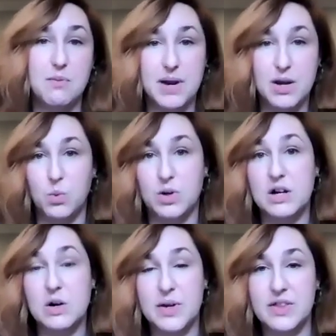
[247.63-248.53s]
my
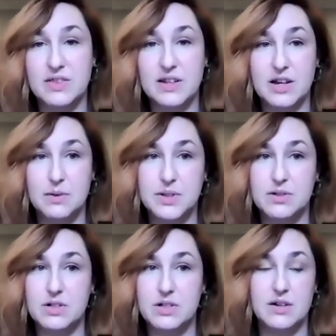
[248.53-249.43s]
work within the
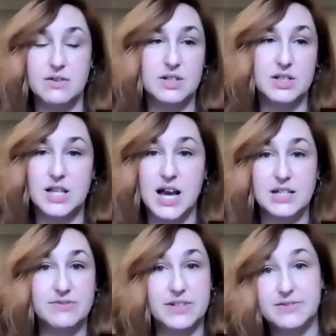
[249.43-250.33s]
community over the
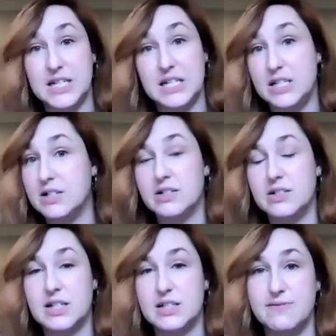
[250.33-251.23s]
last 15 years
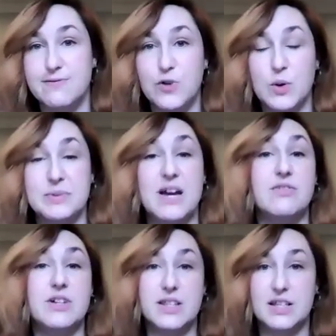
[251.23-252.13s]
has informed
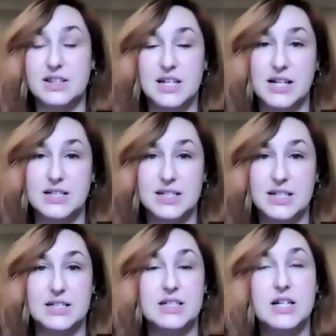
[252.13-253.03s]
everything that I
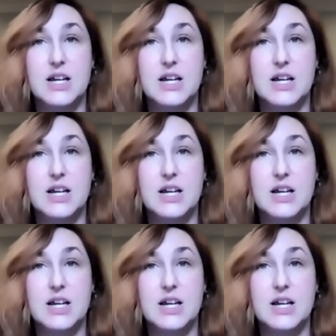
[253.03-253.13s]
did.